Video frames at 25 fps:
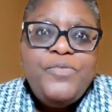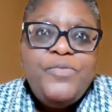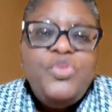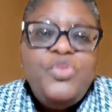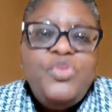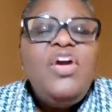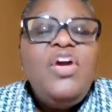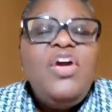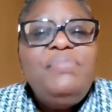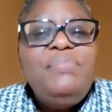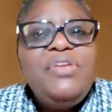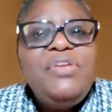
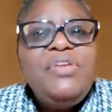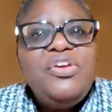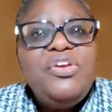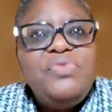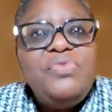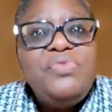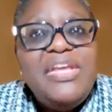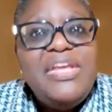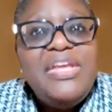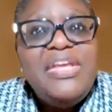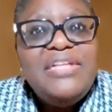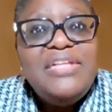You have been
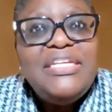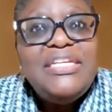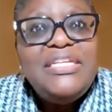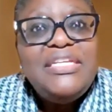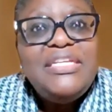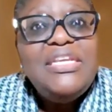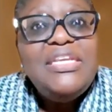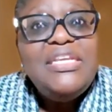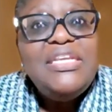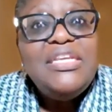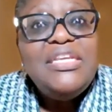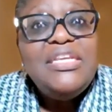
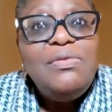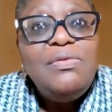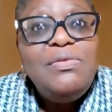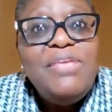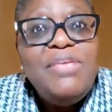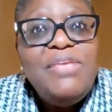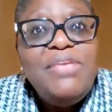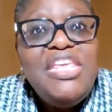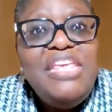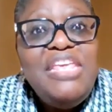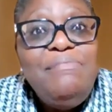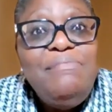created in
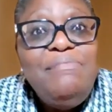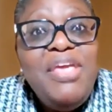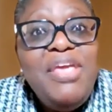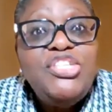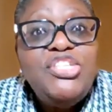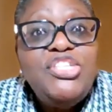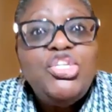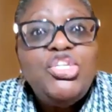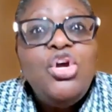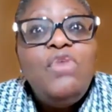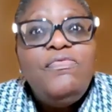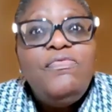the
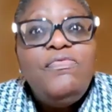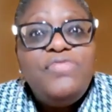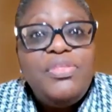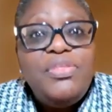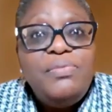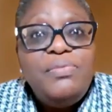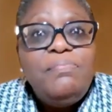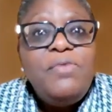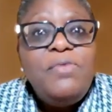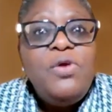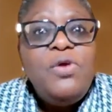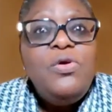image of
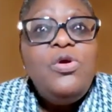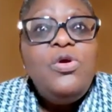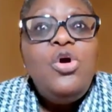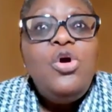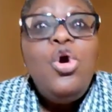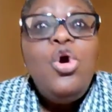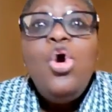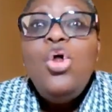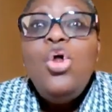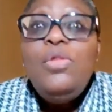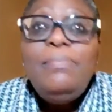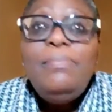the
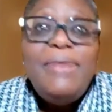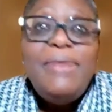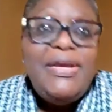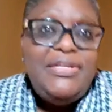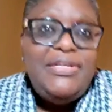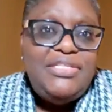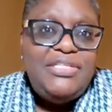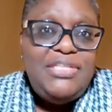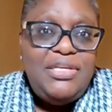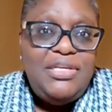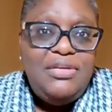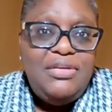
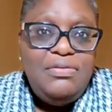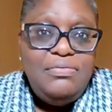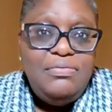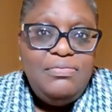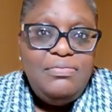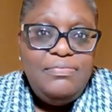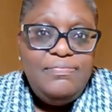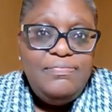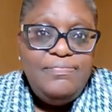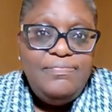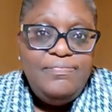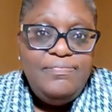Almighty.
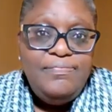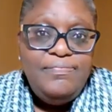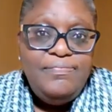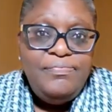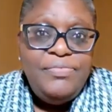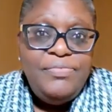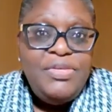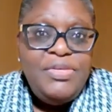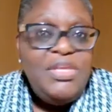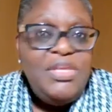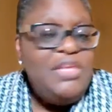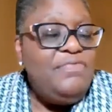
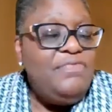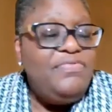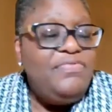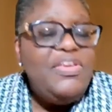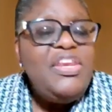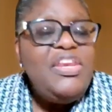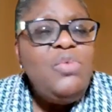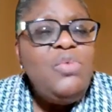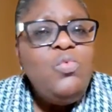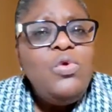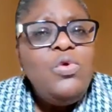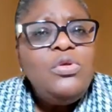
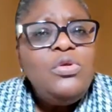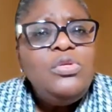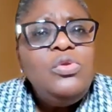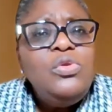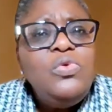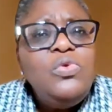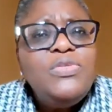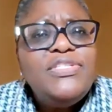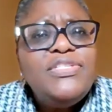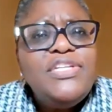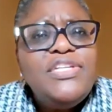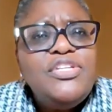If
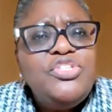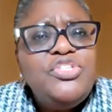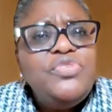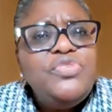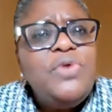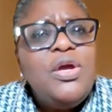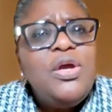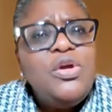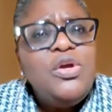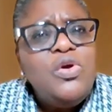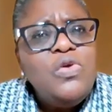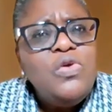anyone looks
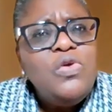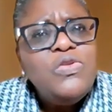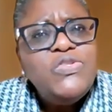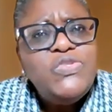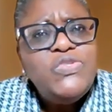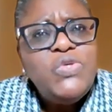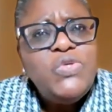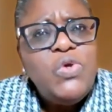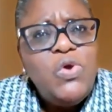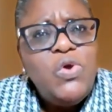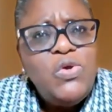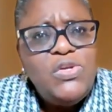at you and
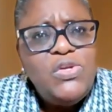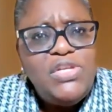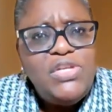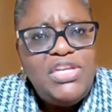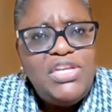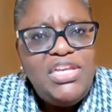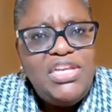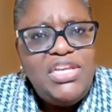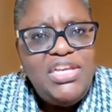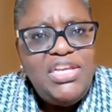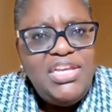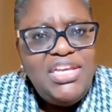calls you
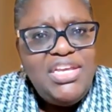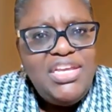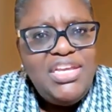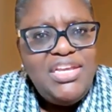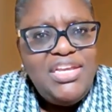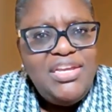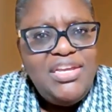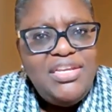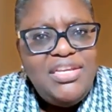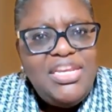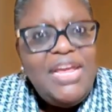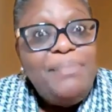ugly,
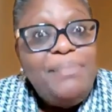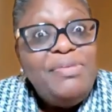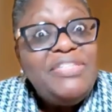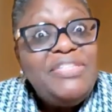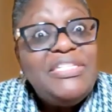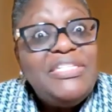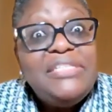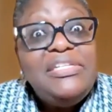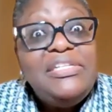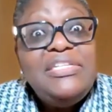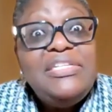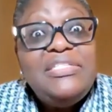they are
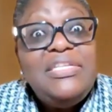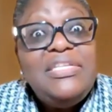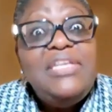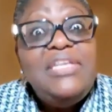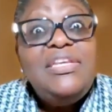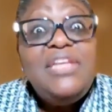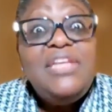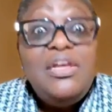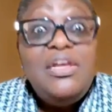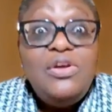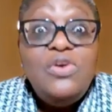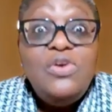basically
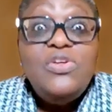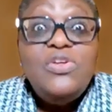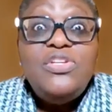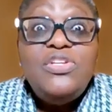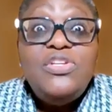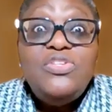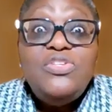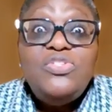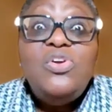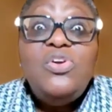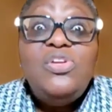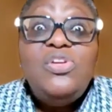saying that
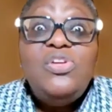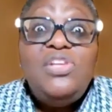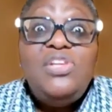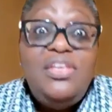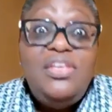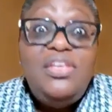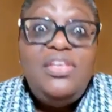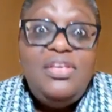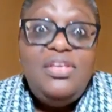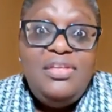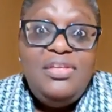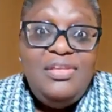God is
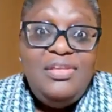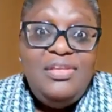ugly.